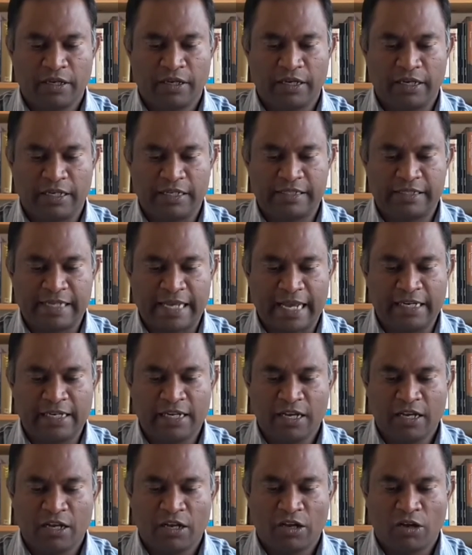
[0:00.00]
He
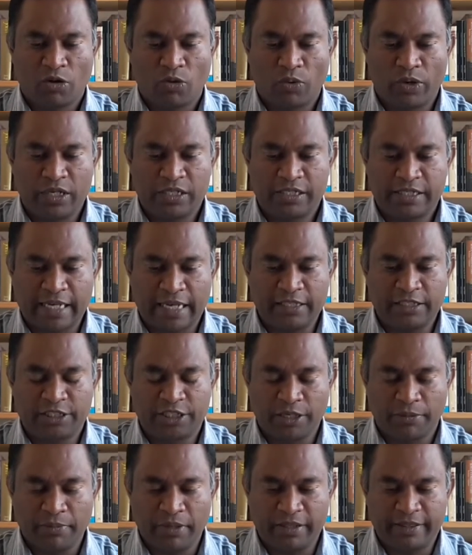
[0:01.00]
said, We sent
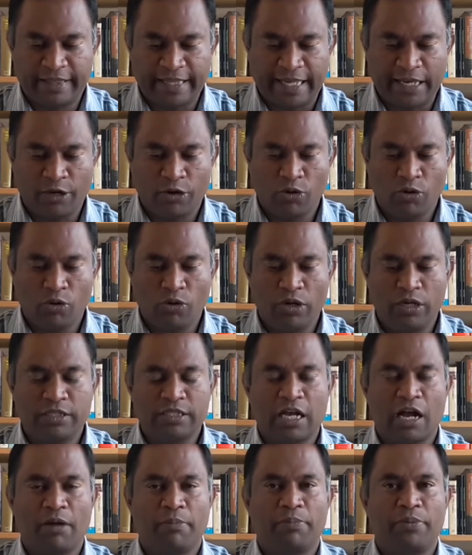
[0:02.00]
Timothy, who is
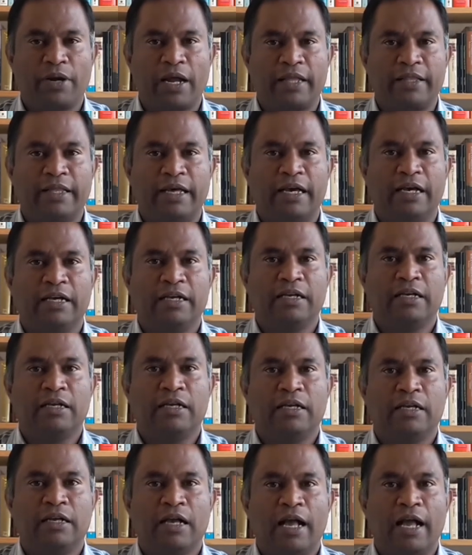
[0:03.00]
our brother
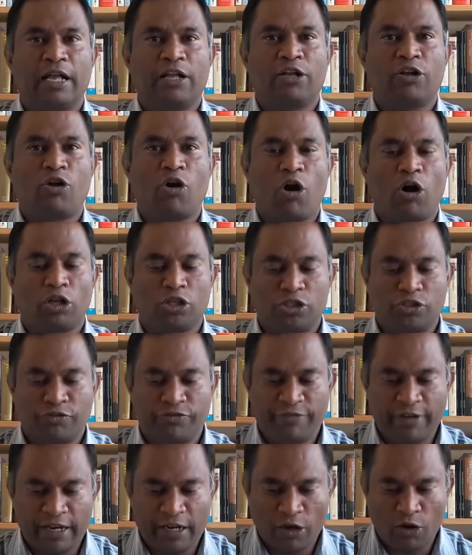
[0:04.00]
and God's
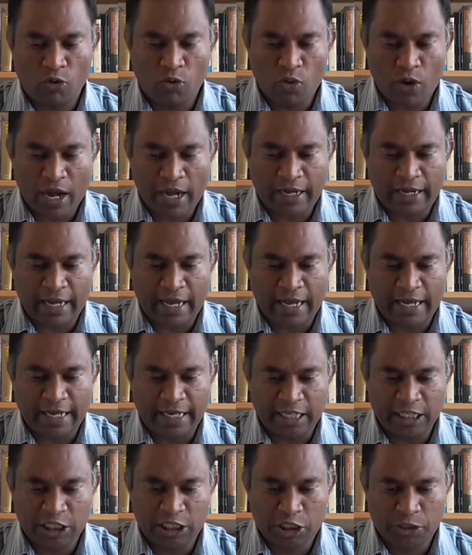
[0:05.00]
fellow worker
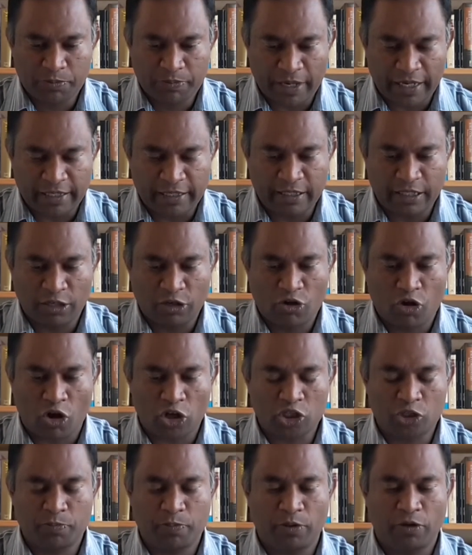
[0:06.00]
in spreading the
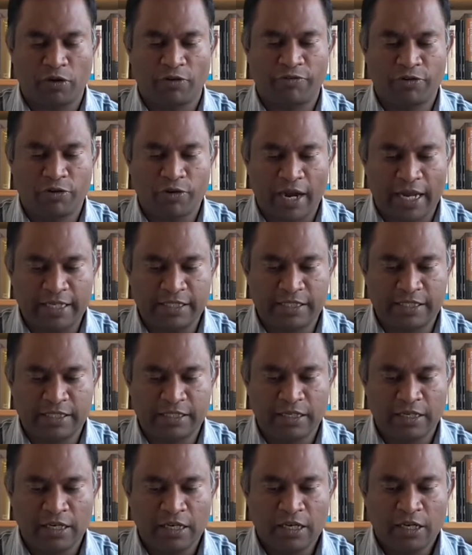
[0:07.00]
gospel of
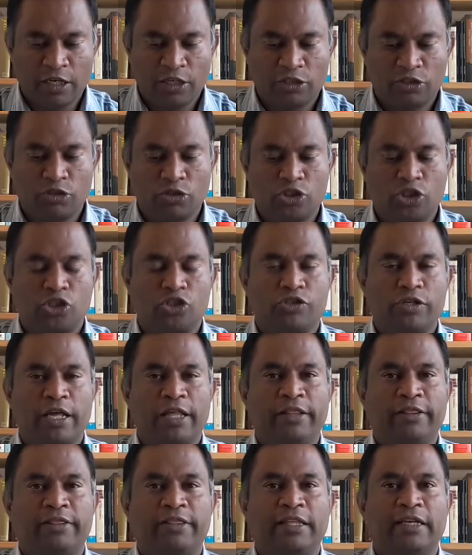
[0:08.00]
Christ, to
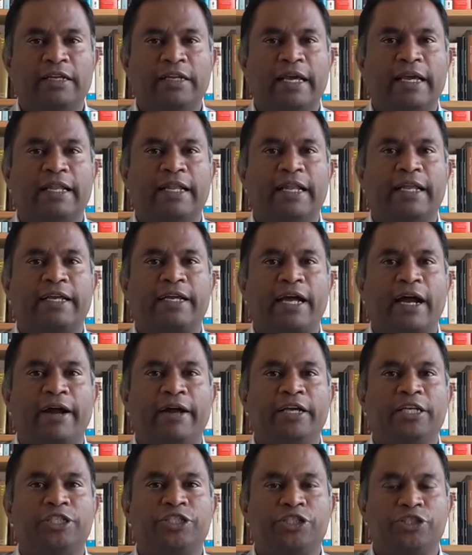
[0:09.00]
strengthen and
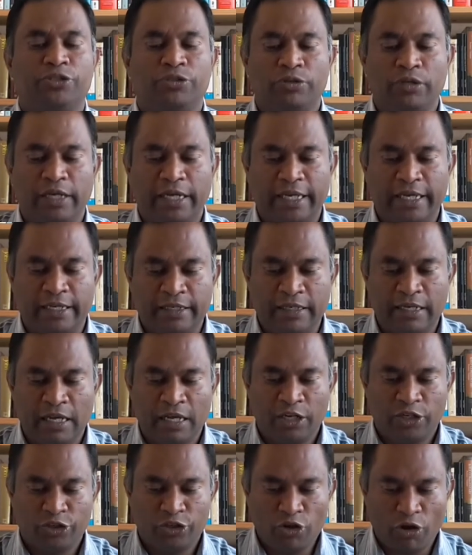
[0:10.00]
encourage you in
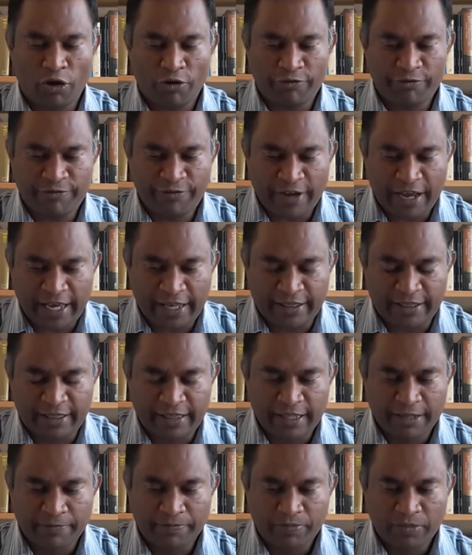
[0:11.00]
your faith,